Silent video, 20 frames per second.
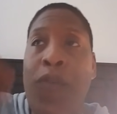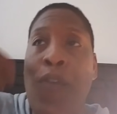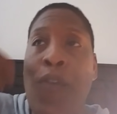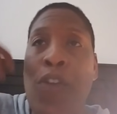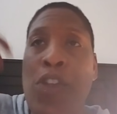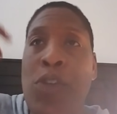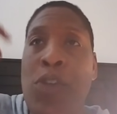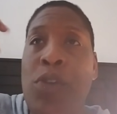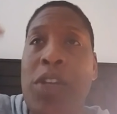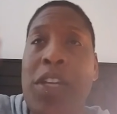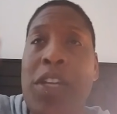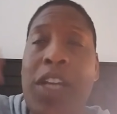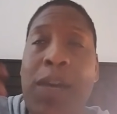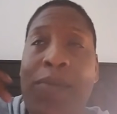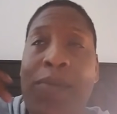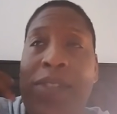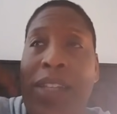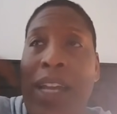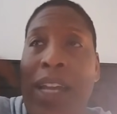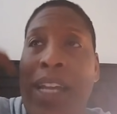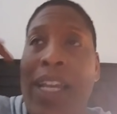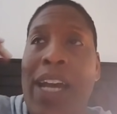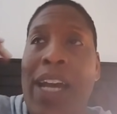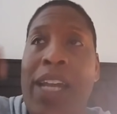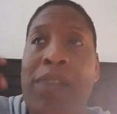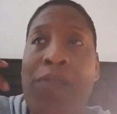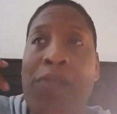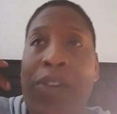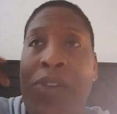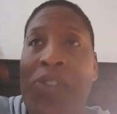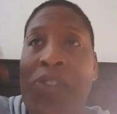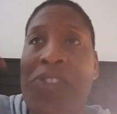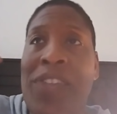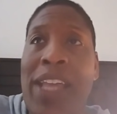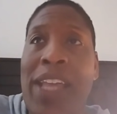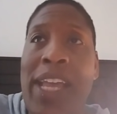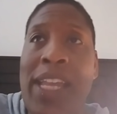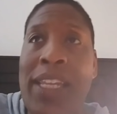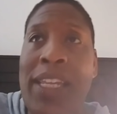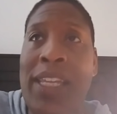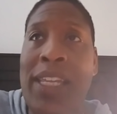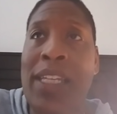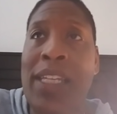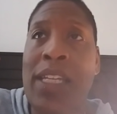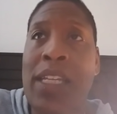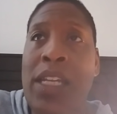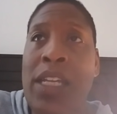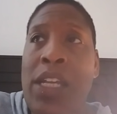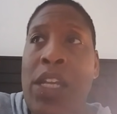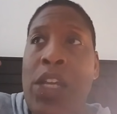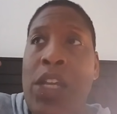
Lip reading: for you to come to that kind of understanding,